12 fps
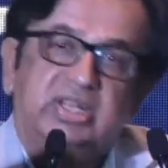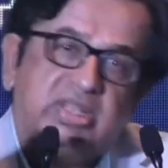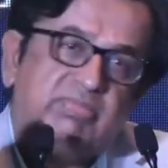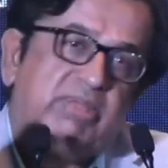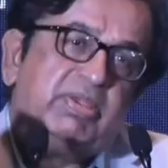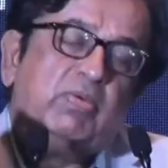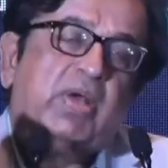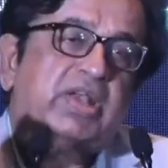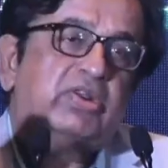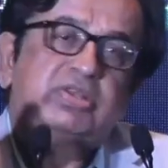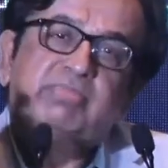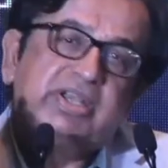There may be one
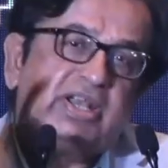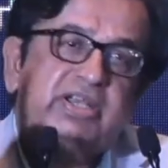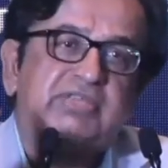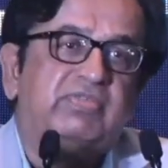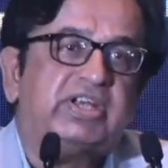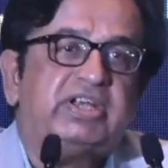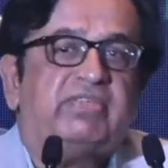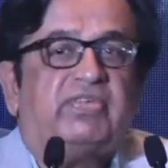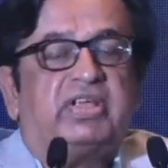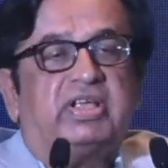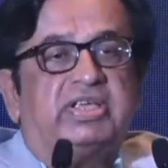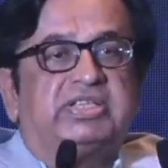not, but then it's very difficult,